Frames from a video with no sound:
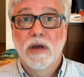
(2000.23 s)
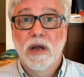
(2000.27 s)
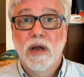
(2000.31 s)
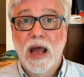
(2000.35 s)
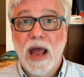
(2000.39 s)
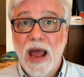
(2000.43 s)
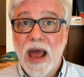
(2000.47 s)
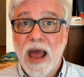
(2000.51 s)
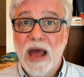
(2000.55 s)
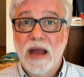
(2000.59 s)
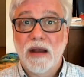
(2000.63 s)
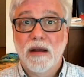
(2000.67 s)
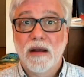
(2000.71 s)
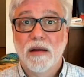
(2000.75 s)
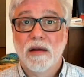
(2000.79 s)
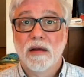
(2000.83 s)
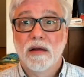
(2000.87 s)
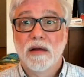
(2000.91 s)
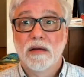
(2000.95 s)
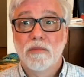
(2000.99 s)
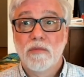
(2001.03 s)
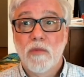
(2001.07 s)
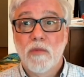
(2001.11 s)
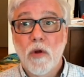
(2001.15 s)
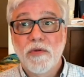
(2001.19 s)
and
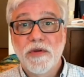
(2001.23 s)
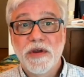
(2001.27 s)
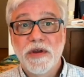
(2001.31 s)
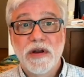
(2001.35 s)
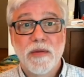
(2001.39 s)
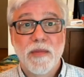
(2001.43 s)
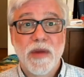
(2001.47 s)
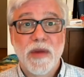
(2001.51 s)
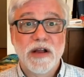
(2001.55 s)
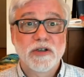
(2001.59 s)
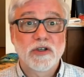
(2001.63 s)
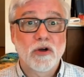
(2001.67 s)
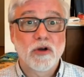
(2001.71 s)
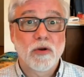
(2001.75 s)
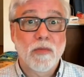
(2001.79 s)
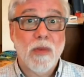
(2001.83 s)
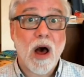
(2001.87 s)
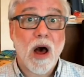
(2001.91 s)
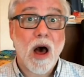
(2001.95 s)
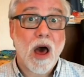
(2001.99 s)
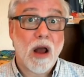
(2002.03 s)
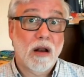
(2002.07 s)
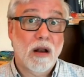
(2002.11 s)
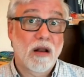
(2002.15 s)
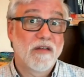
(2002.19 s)
a multidimensional
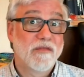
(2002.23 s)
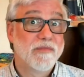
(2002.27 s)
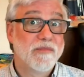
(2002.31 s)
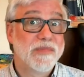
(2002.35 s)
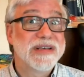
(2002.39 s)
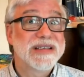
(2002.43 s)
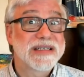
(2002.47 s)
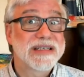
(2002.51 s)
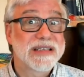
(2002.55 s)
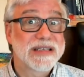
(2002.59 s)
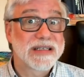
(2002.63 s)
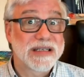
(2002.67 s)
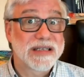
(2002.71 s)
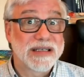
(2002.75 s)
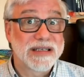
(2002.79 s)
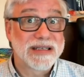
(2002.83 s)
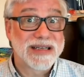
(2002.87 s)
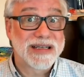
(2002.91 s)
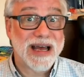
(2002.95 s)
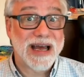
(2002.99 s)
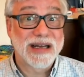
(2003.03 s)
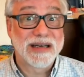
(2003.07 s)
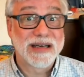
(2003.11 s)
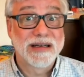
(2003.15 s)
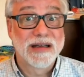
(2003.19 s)
model of business
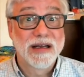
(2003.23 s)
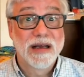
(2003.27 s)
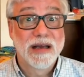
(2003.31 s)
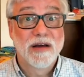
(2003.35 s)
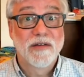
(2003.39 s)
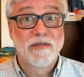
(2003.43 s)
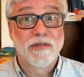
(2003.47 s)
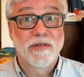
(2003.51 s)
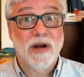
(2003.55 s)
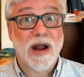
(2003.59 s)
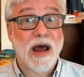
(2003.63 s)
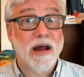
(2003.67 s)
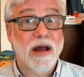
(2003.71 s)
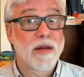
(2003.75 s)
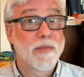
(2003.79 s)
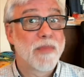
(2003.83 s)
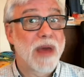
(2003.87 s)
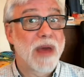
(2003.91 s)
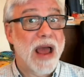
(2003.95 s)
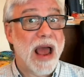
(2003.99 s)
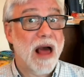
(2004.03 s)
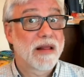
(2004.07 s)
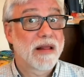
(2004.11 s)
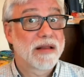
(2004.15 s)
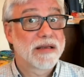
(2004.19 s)
intent for how to
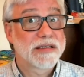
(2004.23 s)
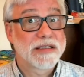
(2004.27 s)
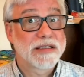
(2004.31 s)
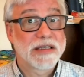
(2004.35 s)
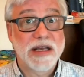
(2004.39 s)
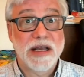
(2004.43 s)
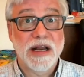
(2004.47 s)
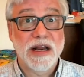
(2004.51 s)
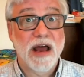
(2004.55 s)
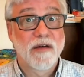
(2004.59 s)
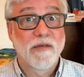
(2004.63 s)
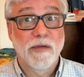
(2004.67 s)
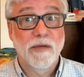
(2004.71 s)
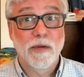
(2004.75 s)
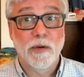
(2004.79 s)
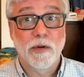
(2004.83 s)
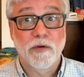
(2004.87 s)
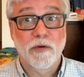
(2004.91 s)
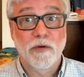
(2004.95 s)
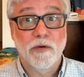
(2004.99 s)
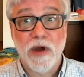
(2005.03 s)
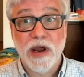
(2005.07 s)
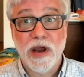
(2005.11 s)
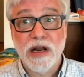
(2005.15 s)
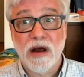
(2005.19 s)
balance the inevitable
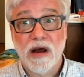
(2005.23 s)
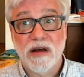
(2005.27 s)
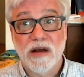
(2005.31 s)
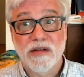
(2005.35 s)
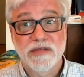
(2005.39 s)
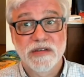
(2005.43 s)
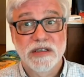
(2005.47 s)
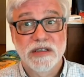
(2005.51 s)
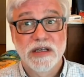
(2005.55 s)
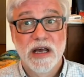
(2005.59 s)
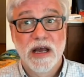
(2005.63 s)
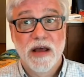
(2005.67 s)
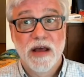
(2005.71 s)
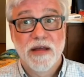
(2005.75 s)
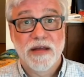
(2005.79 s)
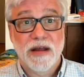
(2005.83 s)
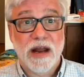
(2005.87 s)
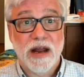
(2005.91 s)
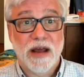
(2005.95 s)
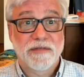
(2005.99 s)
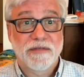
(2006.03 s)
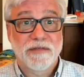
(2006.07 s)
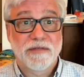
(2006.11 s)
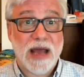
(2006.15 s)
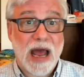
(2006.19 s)
trade-offs that
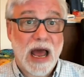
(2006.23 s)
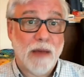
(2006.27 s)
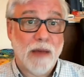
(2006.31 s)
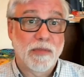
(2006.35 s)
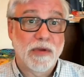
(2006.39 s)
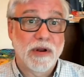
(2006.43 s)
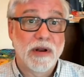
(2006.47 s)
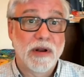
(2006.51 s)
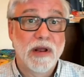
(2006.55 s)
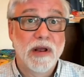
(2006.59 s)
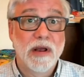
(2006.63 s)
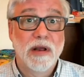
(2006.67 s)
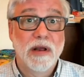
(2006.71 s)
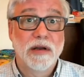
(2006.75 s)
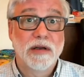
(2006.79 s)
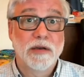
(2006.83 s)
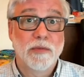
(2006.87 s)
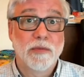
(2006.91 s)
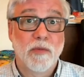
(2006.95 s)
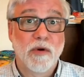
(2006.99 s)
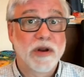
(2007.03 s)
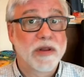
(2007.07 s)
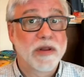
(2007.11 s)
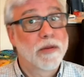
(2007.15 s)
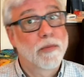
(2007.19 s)
have to happen to
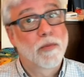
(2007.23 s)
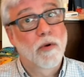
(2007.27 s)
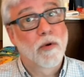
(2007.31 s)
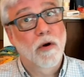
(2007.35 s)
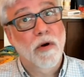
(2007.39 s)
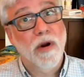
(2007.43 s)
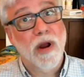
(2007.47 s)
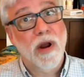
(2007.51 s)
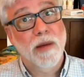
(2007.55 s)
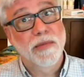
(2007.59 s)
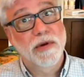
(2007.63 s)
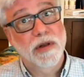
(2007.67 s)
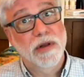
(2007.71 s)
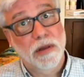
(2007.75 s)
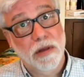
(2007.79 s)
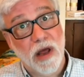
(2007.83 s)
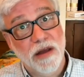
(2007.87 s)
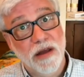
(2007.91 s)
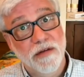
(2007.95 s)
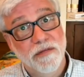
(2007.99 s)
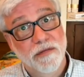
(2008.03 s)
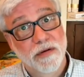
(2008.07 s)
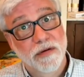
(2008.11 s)
bring the program to life.